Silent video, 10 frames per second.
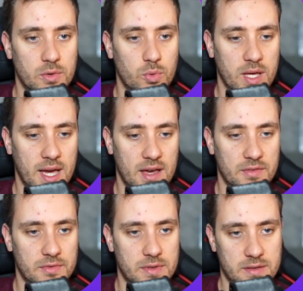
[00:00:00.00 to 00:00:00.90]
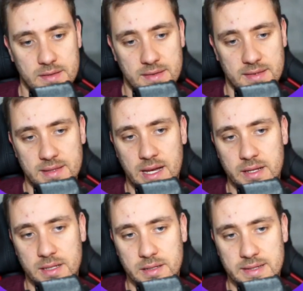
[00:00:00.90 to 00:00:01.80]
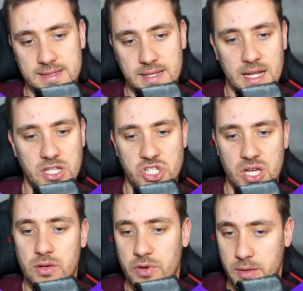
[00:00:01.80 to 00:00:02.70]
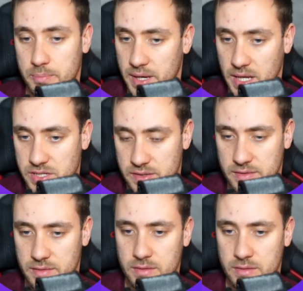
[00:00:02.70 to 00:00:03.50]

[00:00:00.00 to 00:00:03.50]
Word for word: we have statically site generated pages